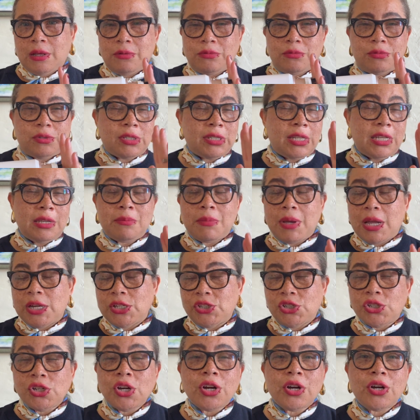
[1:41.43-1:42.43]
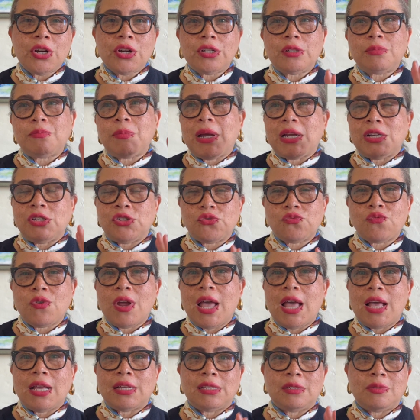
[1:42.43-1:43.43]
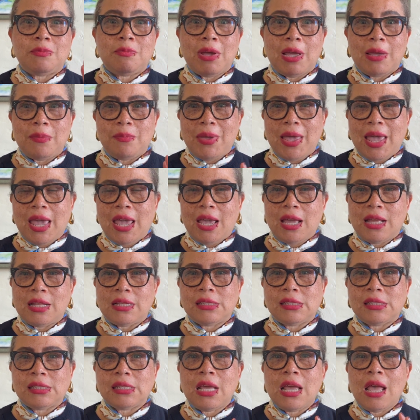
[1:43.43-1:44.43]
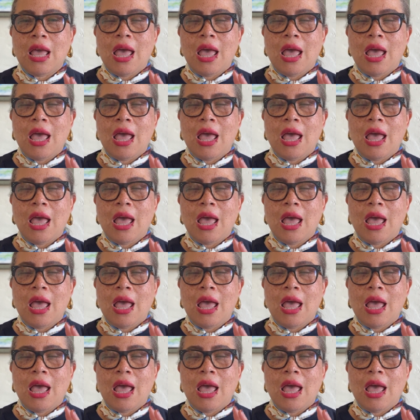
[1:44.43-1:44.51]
steam my shirt, my dress, my pants.